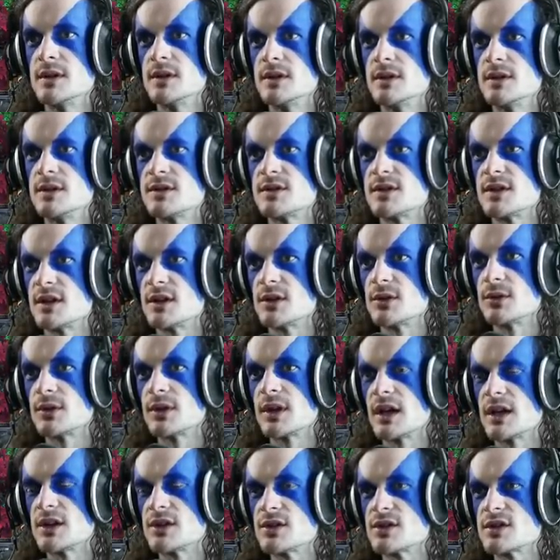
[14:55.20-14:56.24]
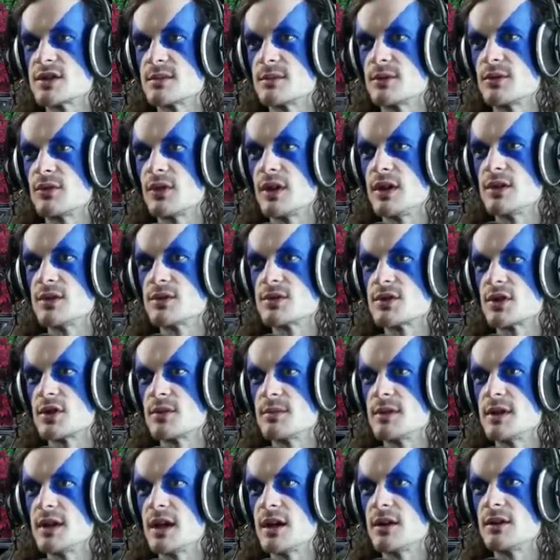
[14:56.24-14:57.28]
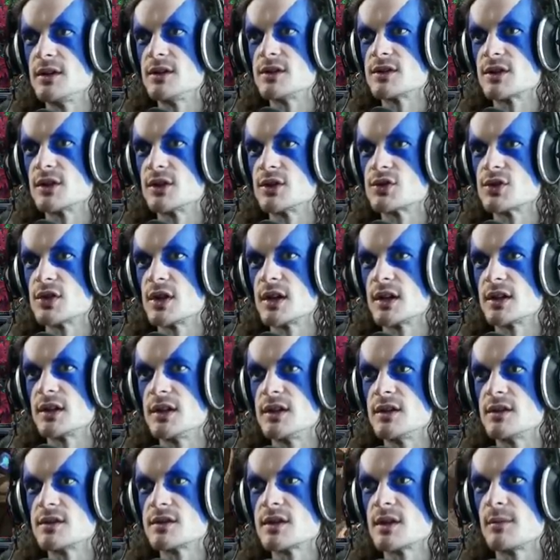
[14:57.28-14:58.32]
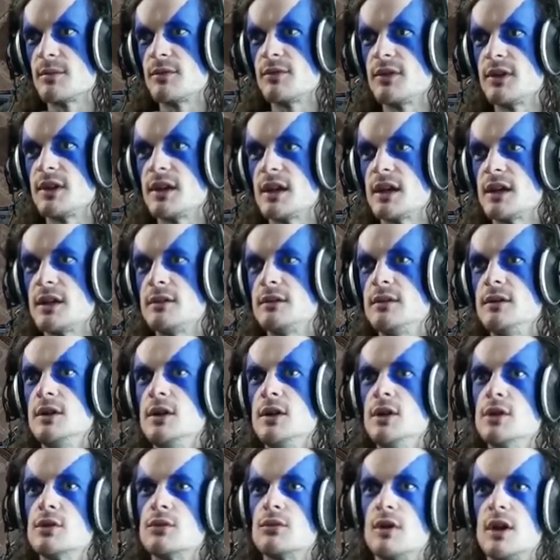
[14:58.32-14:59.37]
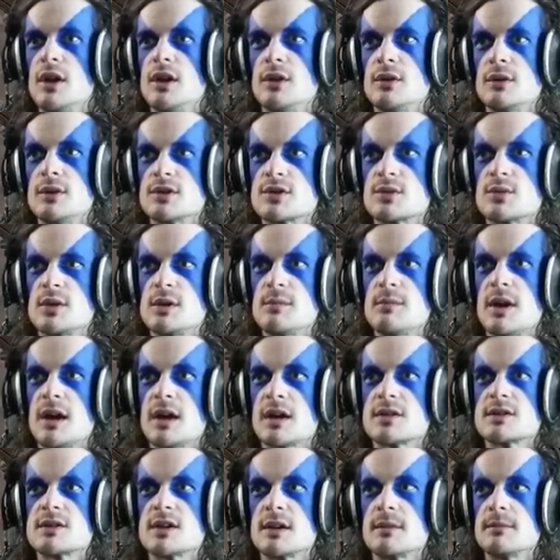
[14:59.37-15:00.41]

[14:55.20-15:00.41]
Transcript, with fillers: Serral catches some of Raynor's army out. He's going to try to clean this up if he can. Reynor is remaxing.